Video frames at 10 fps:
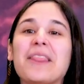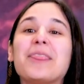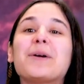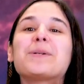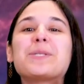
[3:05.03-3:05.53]

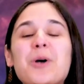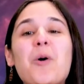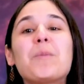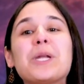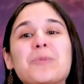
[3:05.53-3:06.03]
there are
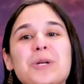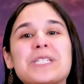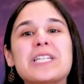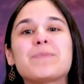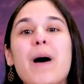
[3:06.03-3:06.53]
so many
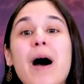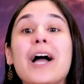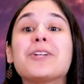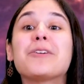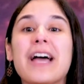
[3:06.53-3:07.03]
reasons
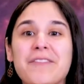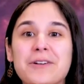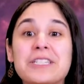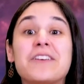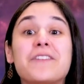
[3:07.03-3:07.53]
behind our
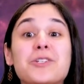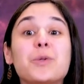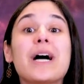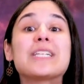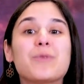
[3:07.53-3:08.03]
efforts to
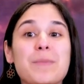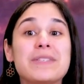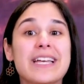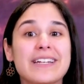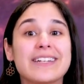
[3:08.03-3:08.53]
visualize
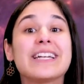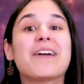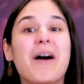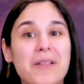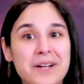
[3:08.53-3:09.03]
Webb's data in
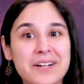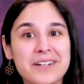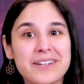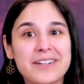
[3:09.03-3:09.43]
color.